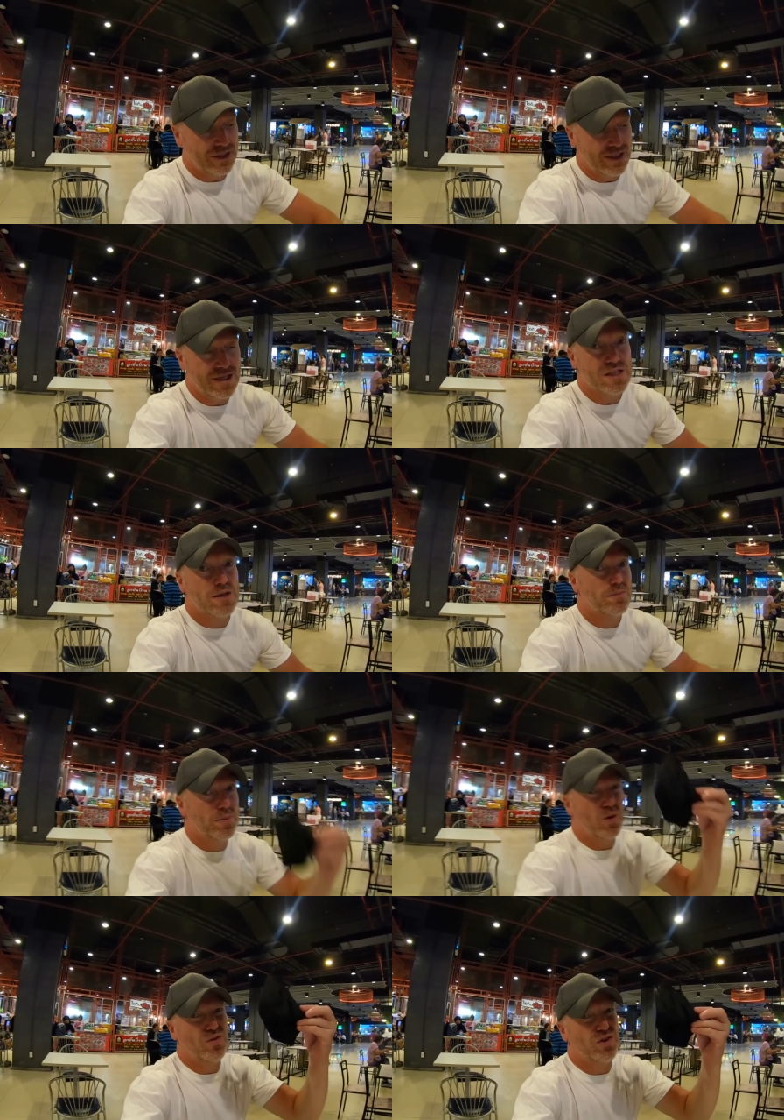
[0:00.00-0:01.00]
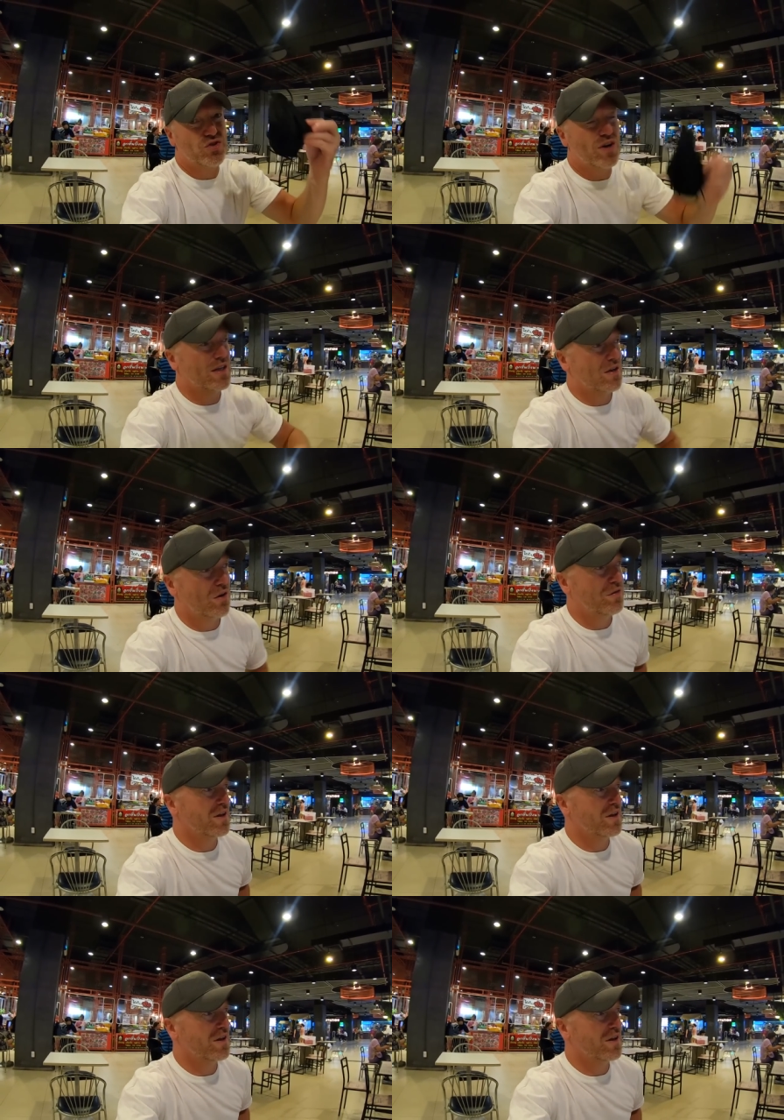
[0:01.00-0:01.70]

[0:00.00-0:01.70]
is put on the dreaded cloth